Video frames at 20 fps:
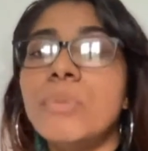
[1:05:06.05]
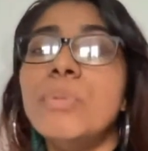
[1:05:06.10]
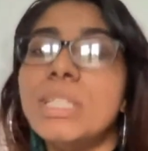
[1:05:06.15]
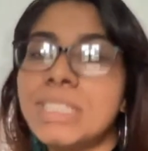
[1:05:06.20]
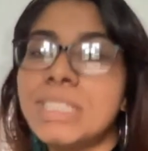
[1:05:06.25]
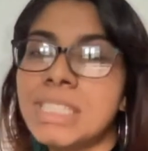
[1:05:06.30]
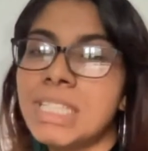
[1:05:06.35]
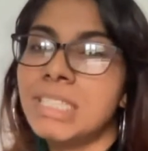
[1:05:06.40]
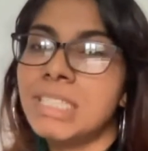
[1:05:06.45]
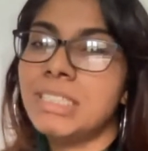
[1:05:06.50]

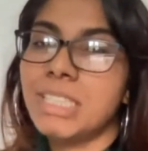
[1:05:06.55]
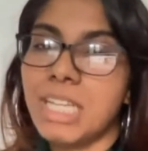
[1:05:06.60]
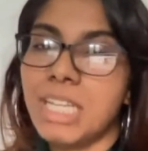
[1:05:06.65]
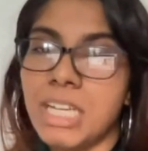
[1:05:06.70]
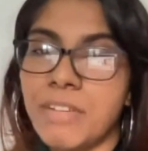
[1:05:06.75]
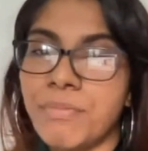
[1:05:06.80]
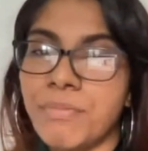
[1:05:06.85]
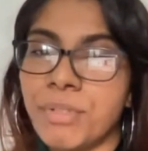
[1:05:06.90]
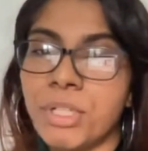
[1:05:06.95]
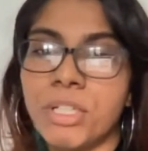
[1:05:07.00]
Resident
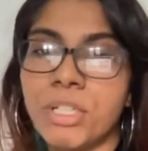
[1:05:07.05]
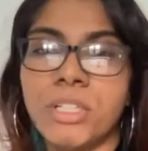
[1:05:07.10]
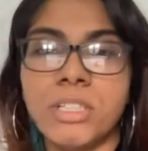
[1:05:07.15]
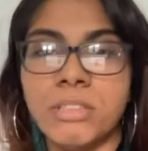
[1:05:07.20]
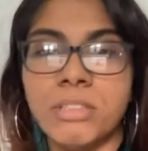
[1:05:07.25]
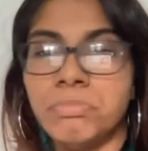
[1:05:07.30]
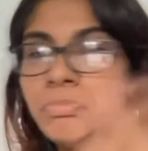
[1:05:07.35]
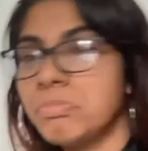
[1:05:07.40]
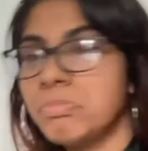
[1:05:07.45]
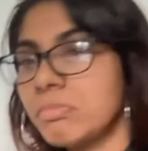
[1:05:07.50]

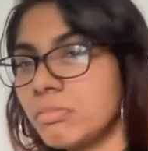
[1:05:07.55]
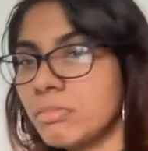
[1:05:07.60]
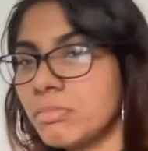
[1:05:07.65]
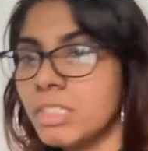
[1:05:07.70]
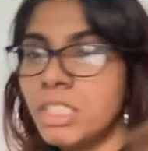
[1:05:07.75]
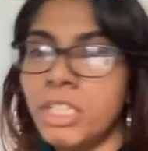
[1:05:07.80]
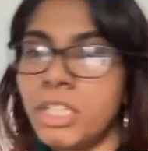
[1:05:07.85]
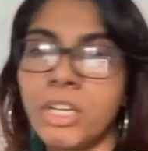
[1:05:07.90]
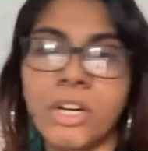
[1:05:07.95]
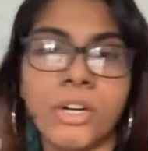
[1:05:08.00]
Evil,
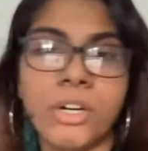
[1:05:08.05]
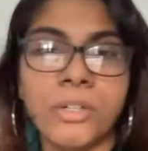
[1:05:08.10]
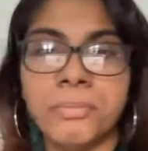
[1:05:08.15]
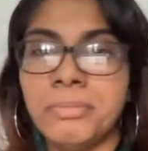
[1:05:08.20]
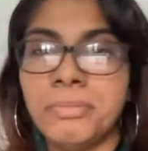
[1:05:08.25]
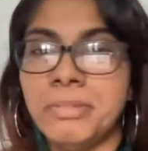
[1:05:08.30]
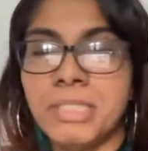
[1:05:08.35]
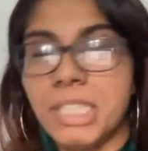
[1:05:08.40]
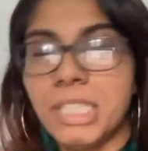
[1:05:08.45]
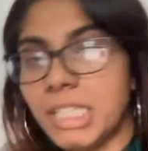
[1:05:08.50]

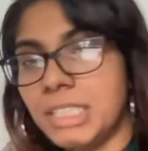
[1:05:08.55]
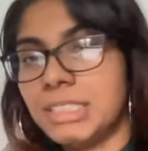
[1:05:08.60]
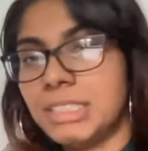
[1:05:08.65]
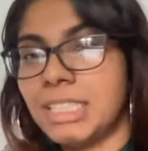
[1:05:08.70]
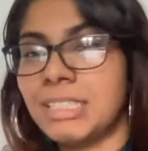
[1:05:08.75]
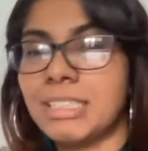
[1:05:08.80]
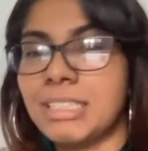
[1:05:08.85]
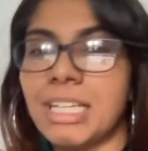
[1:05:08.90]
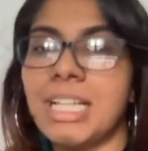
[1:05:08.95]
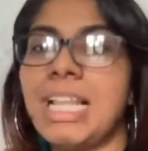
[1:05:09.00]
it's